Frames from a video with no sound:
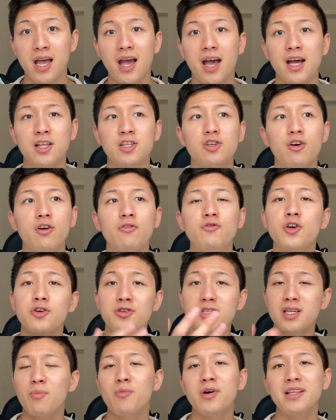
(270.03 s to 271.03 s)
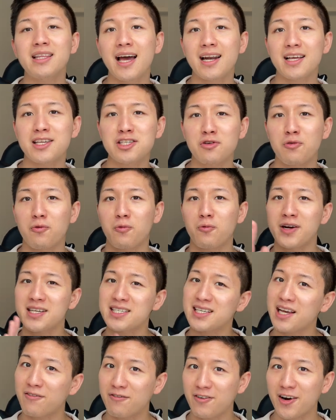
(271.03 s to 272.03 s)
And so if you're someone that is
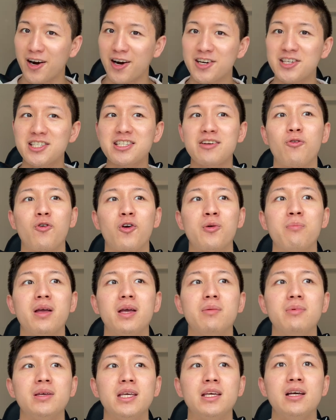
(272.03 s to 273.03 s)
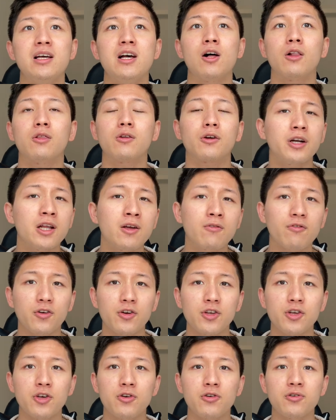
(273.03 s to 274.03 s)
risk adverse or maybe learning for
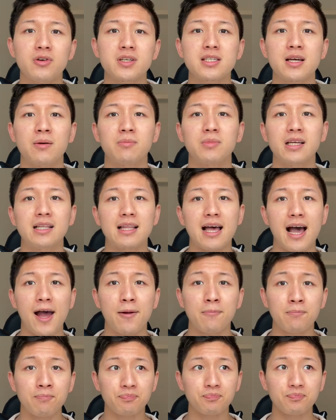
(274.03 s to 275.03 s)
you is something that